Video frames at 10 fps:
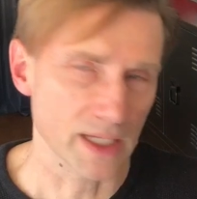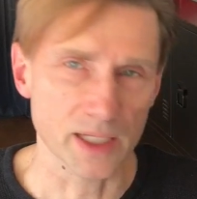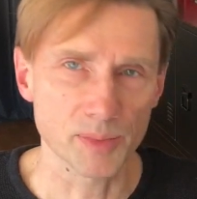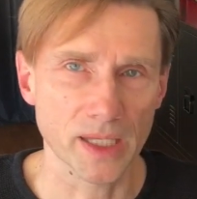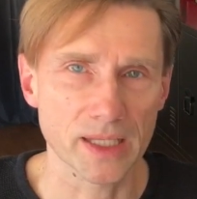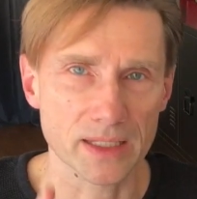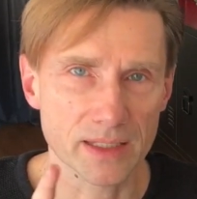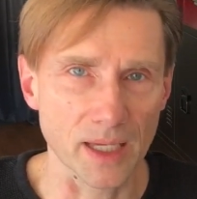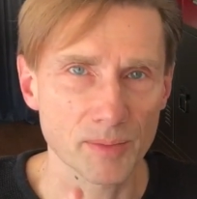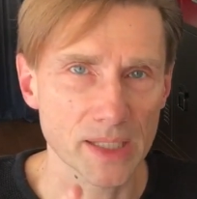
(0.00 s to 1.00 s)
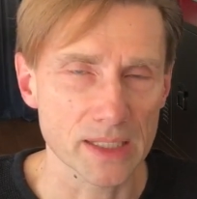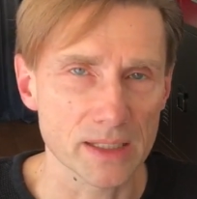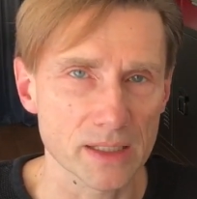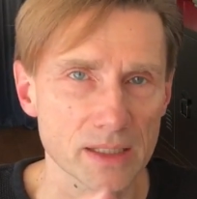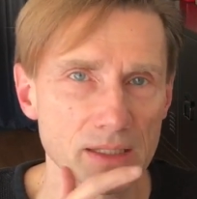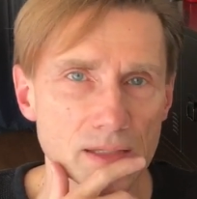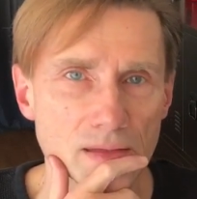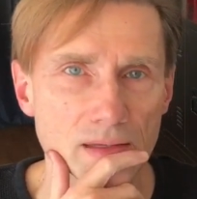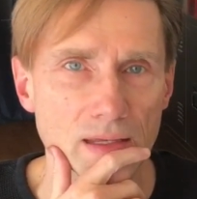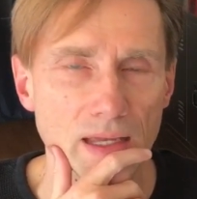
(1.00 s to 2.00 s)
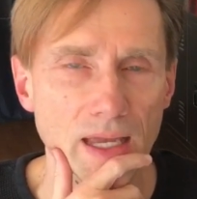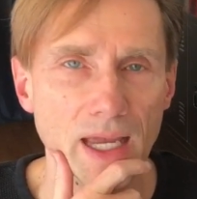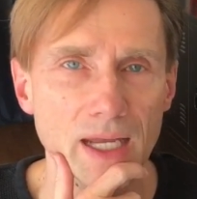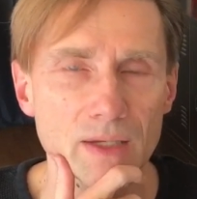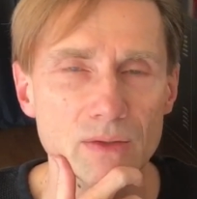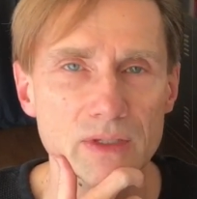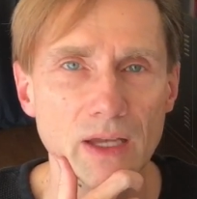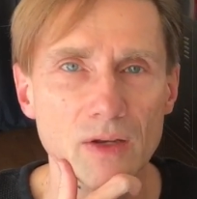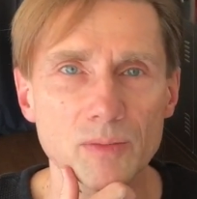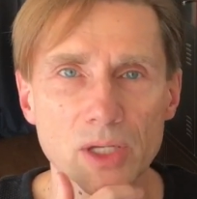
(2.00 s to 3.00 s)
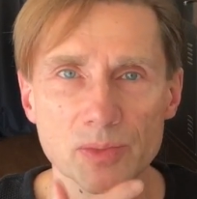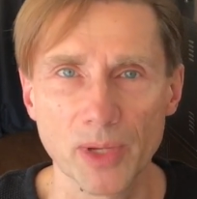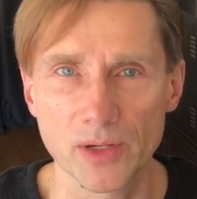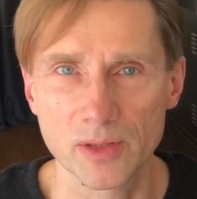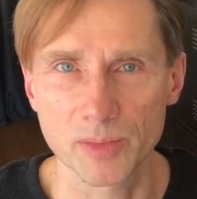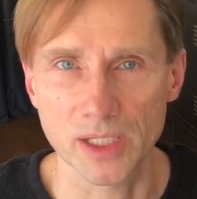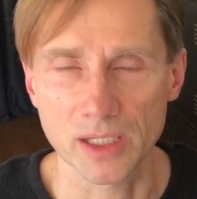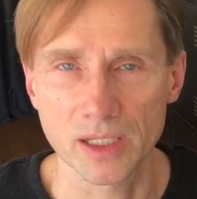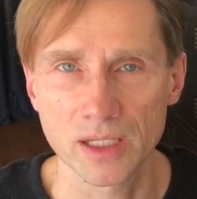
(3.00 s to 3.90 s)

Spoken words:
he played that same piece, and it sounded much better than me.